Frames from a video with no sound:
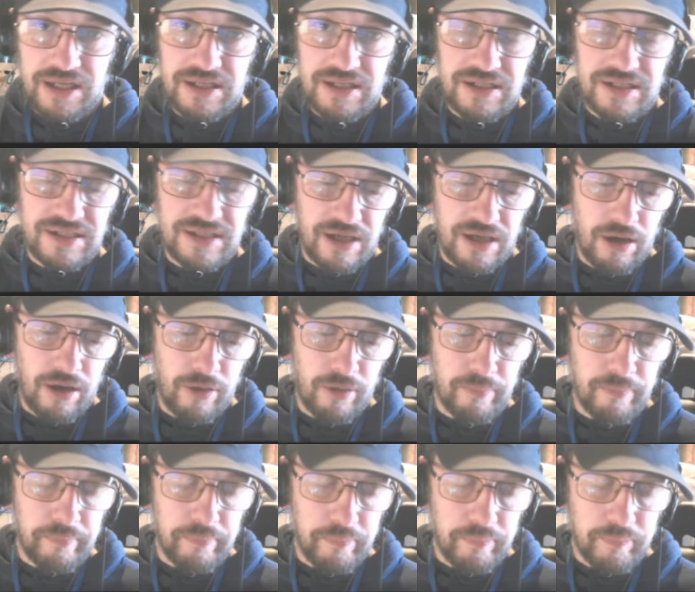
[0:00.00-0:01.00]
So
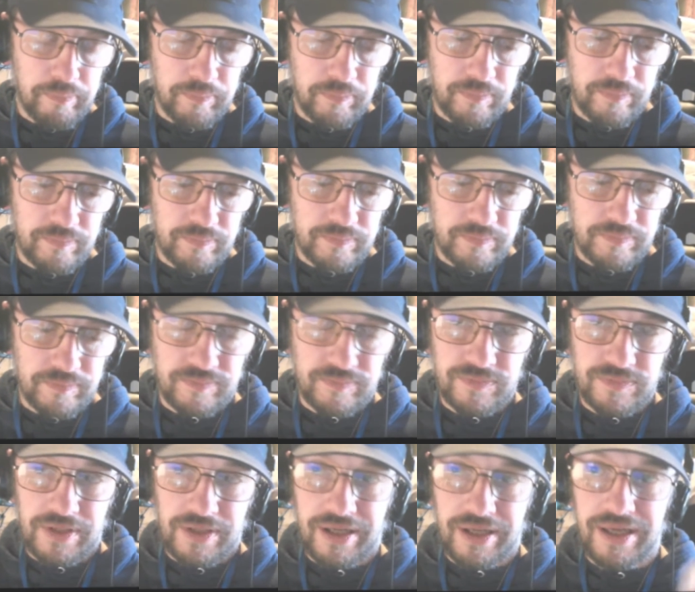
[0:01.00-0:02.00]

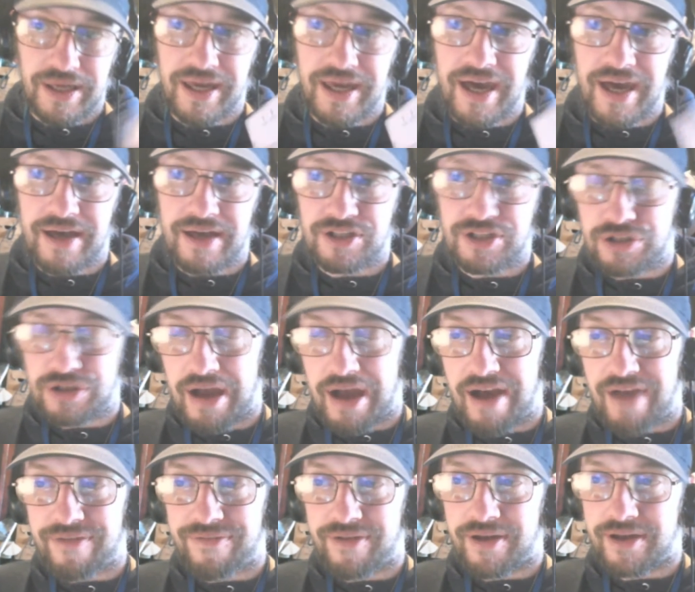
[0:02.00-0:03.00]
you get
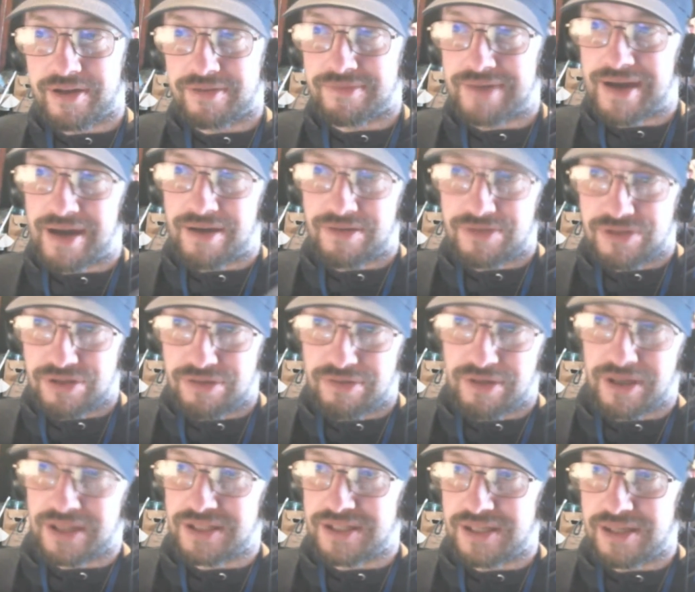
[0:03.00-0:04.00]
traffic around you, you
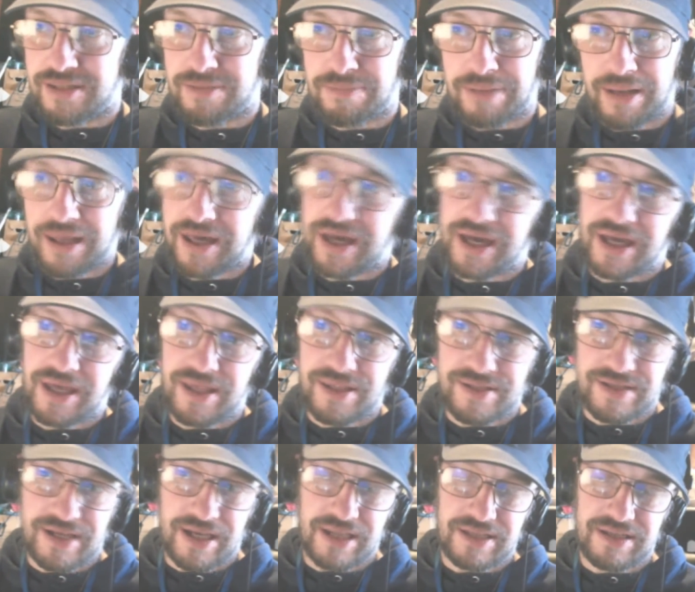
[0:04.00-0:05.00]
can see the
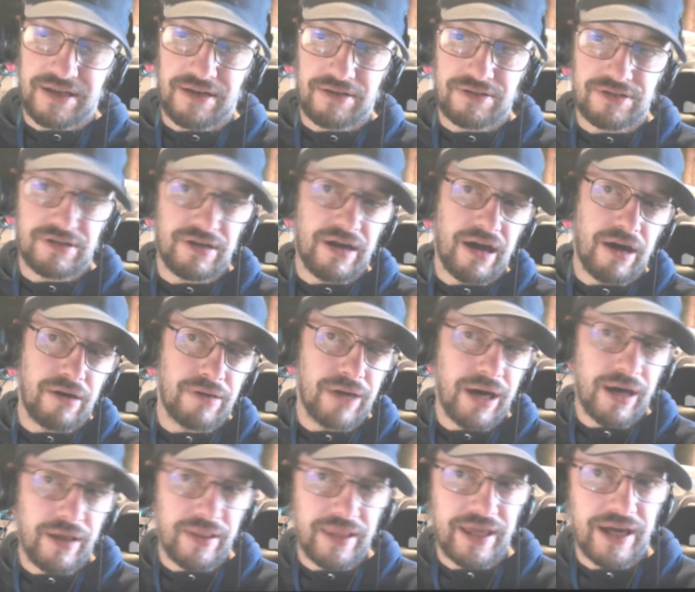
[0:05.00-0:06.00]
planes, and it tells you how
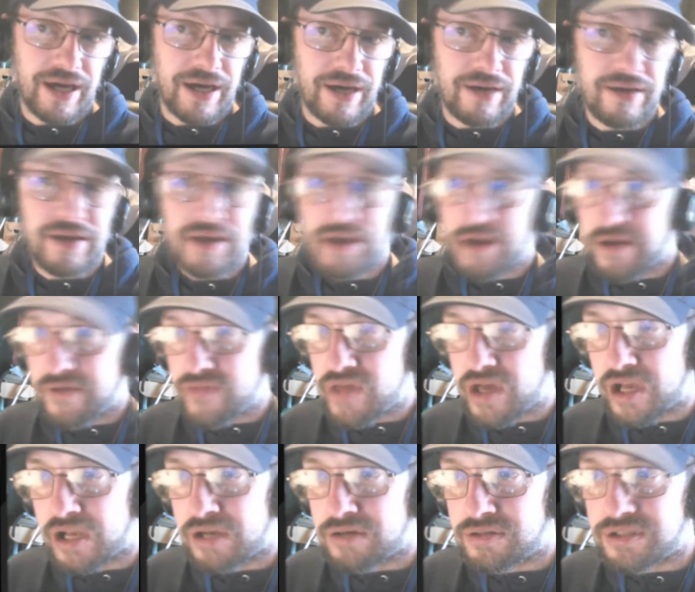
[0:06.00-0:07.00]
hard they are. If they're
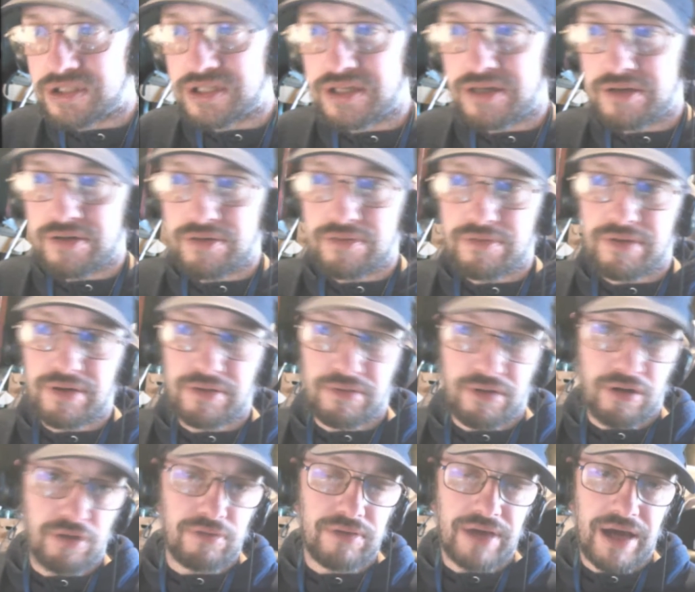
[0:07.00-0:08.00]
close to you, it'll
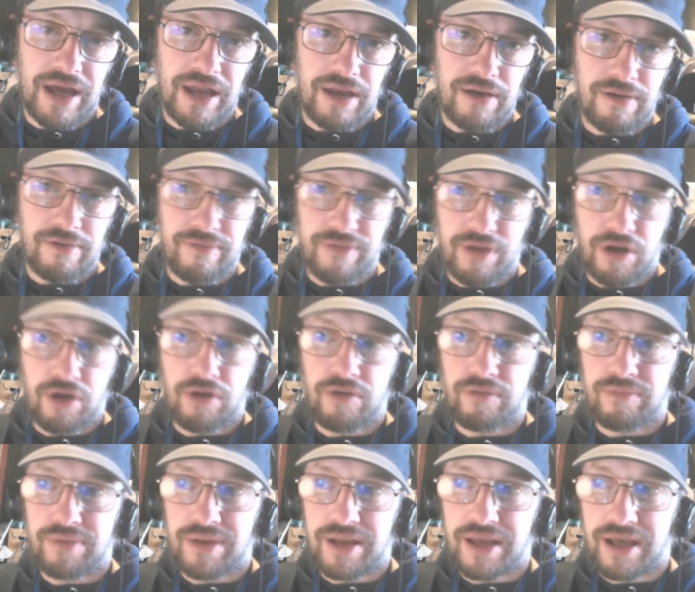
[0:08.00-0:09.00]
go yellow. If they go
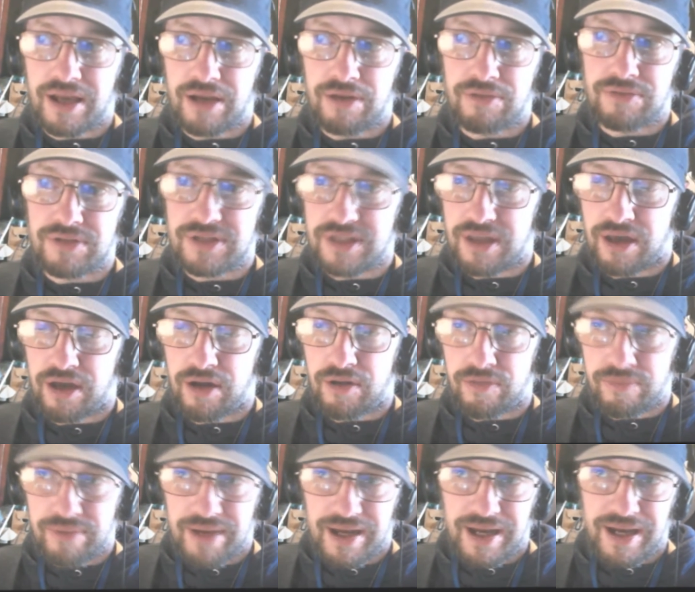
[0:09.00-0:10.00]
really close, they go
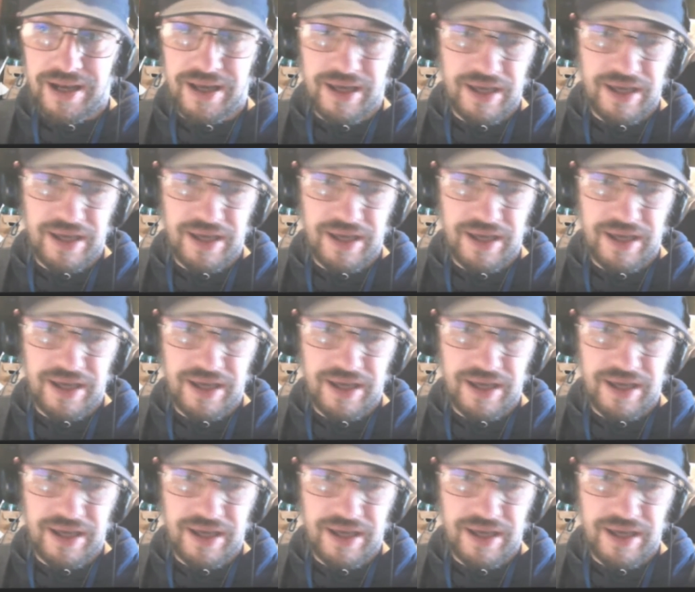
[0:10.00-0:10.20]
red.